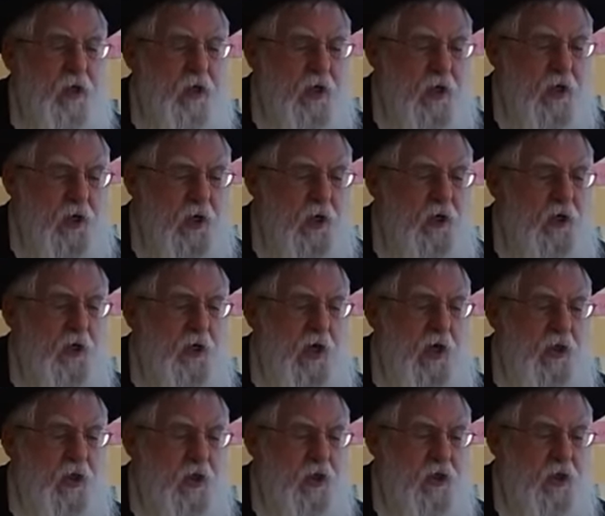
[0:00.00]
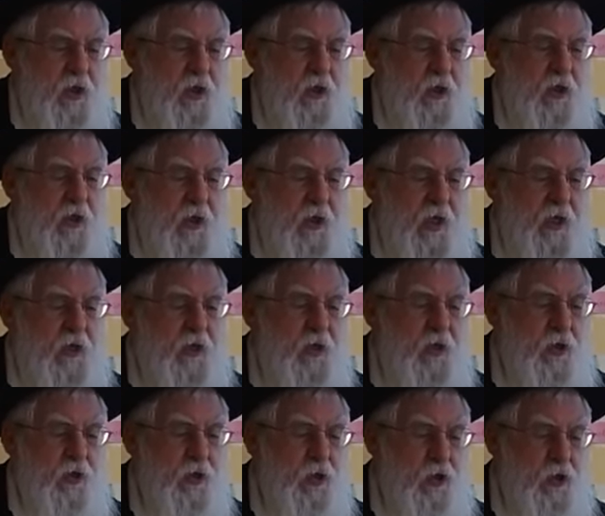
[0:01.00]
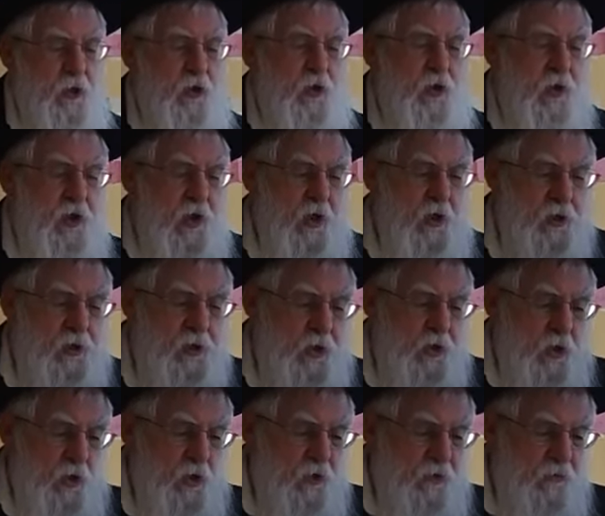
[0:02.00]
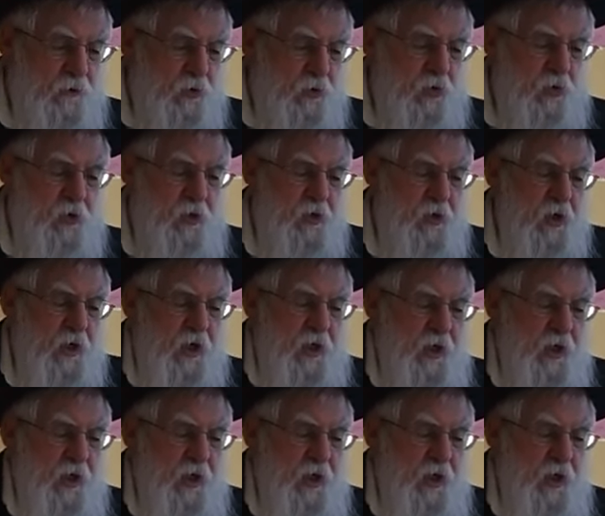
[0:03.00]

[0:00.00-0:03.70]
k'chelik al Again, this is Shulchan Aruch, the code of law.